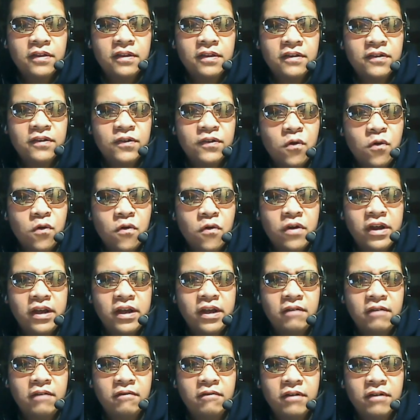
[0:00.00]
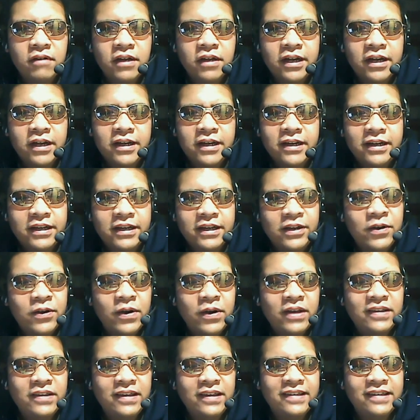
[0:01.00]
story,
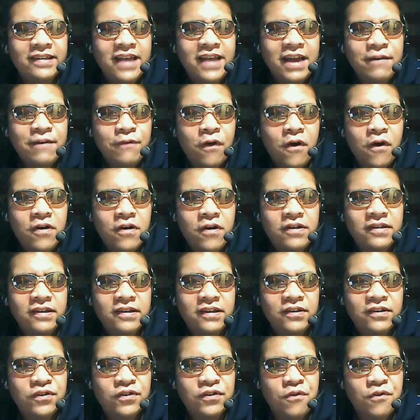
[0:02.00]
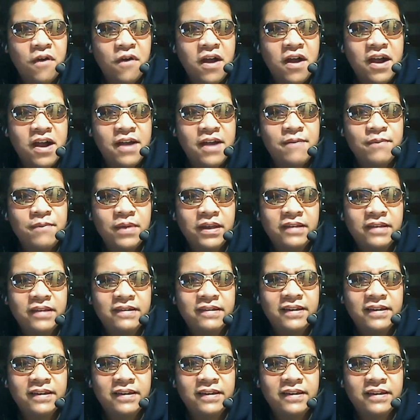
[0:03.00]
it's kind of hard to describe. It's a